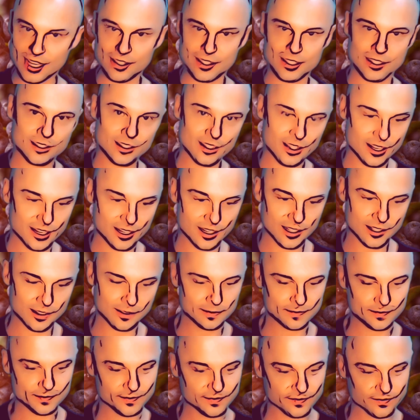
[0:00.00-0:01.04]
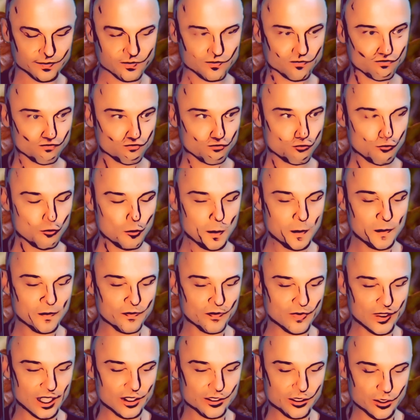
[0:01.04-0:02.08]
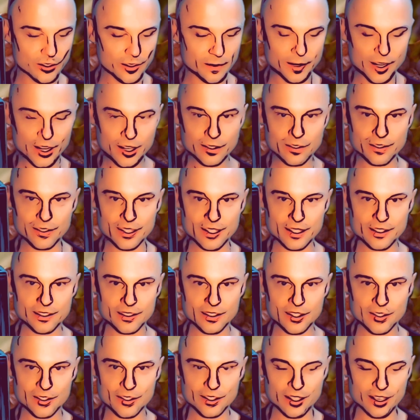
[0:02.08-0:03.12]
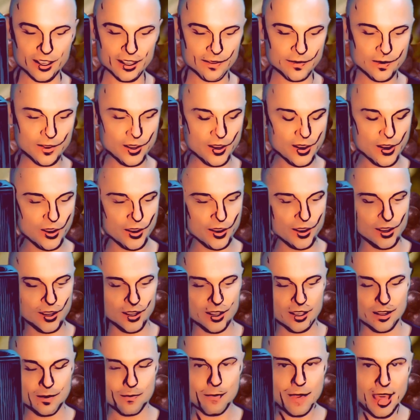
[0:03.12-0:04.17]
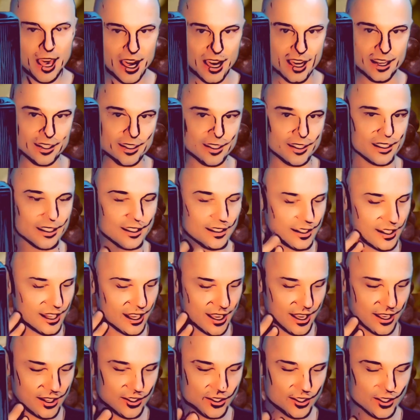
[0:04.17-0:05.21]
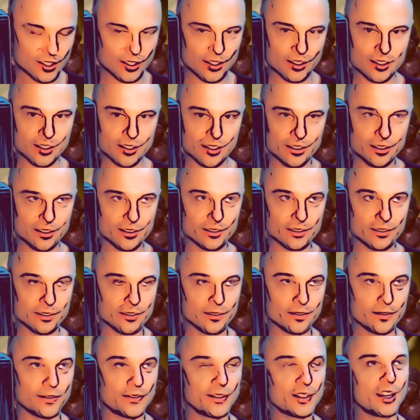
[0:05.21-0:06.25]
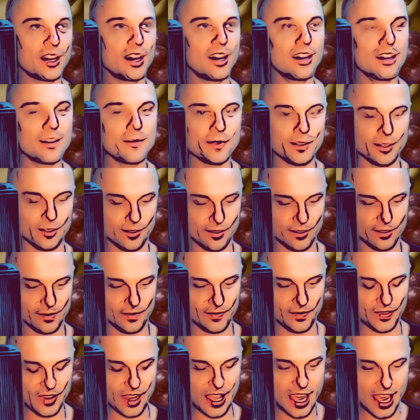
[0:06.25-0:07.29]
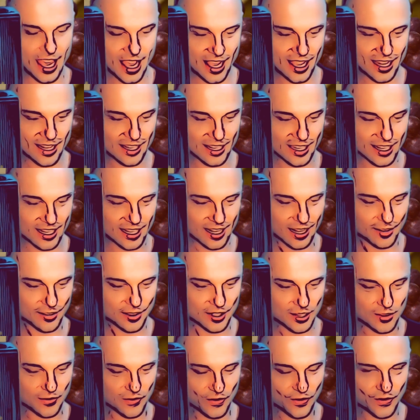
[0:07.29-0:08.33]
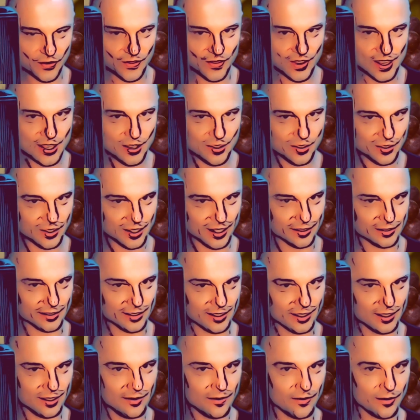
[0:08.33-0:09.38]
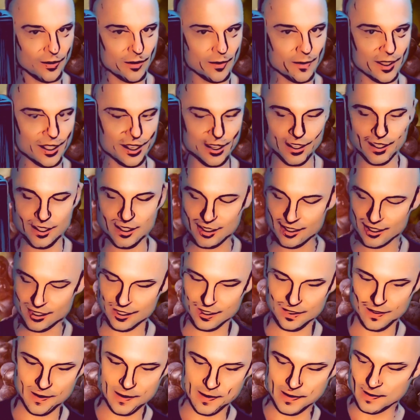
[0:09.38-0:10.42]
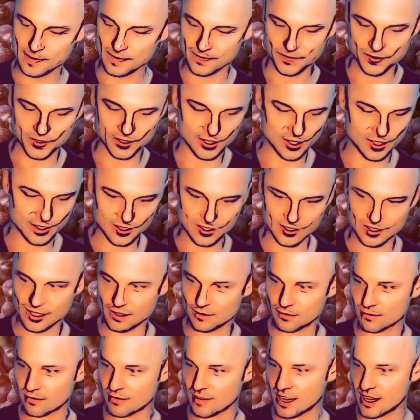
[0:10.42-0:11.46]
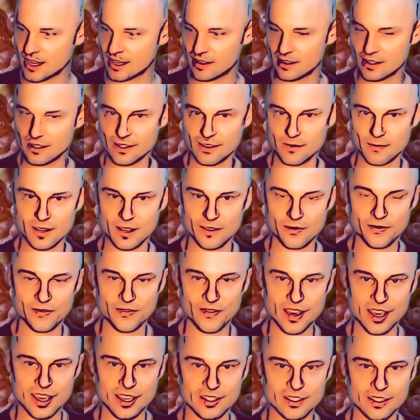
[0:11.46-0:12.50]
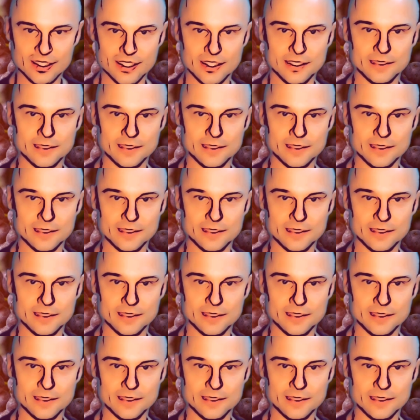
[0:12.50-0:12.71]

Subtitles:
in the sauna. So I'm hungry, it's dinner time. Man, it tastes phenomenal. And I can feel how good for me it is. Sorry, this is like right in my face.